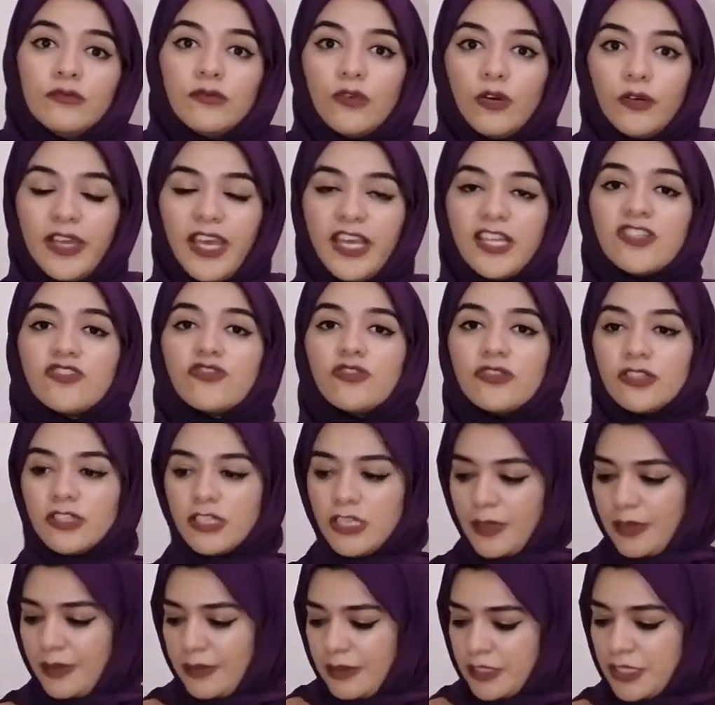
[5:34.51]
Okay,
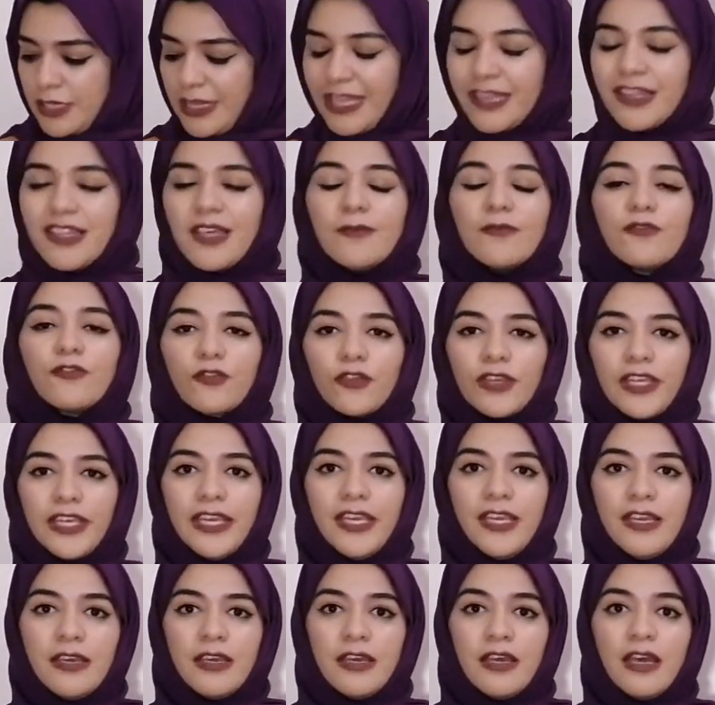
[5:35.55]
let them
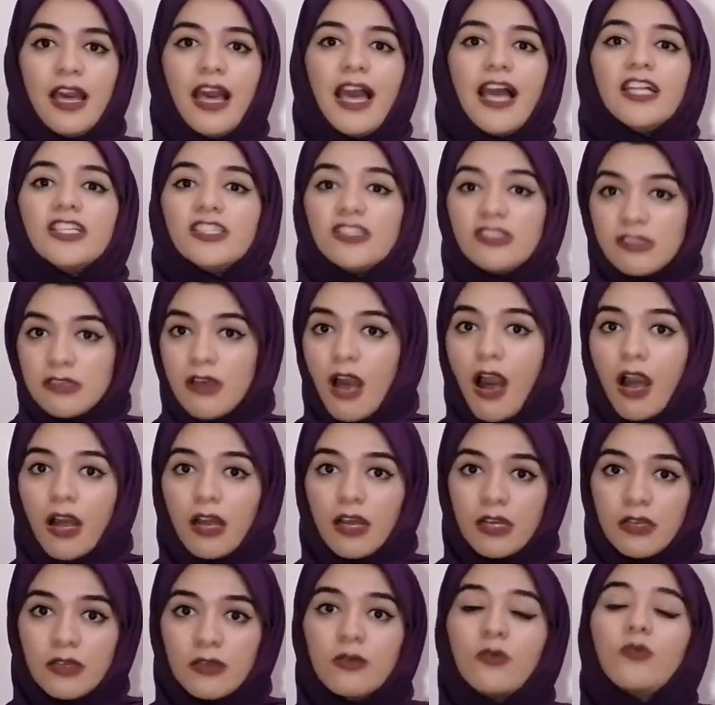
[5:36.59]
free and
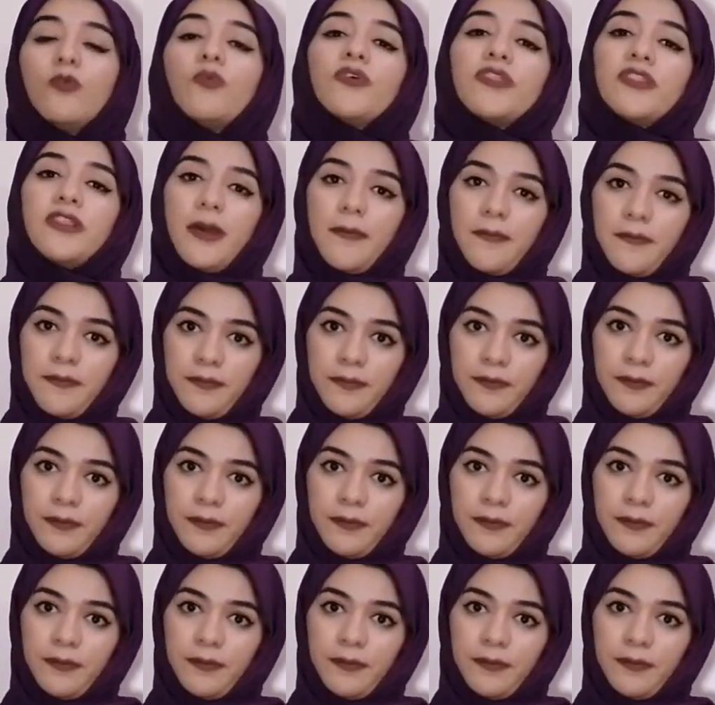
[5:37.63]
talk with them.